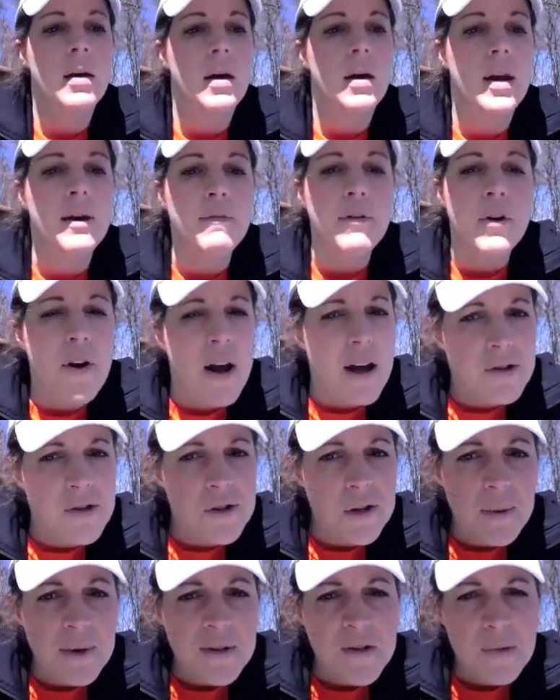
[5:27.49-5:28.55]
If you're not
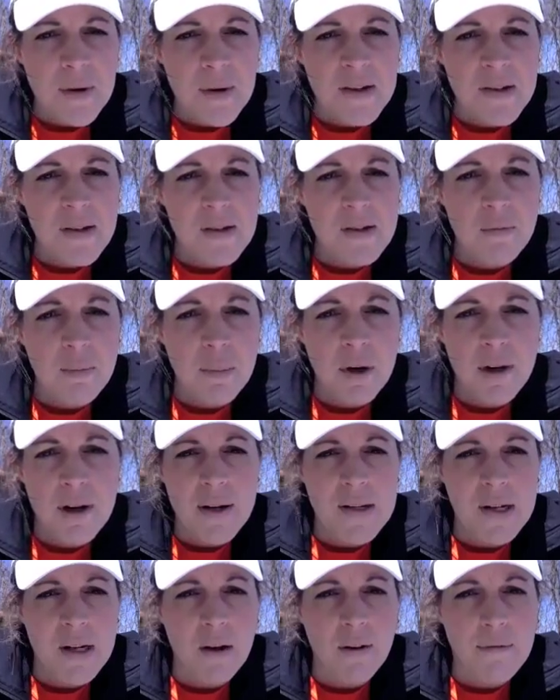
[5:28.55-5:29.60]
sure what species of bird
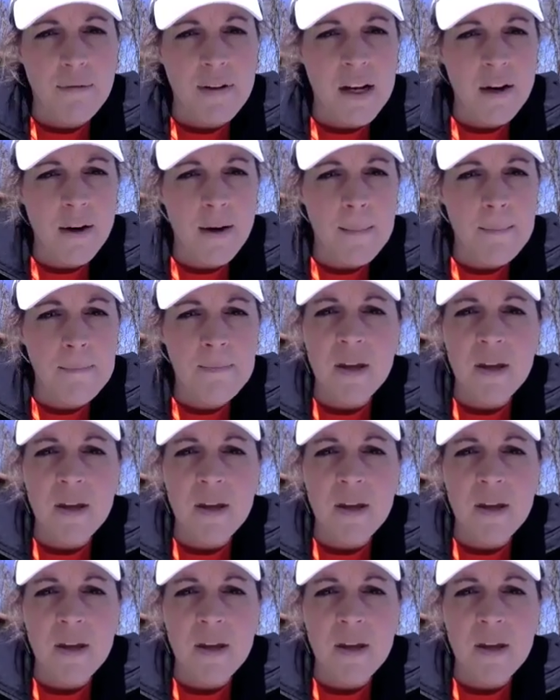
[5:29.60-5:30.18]
is at your feeder,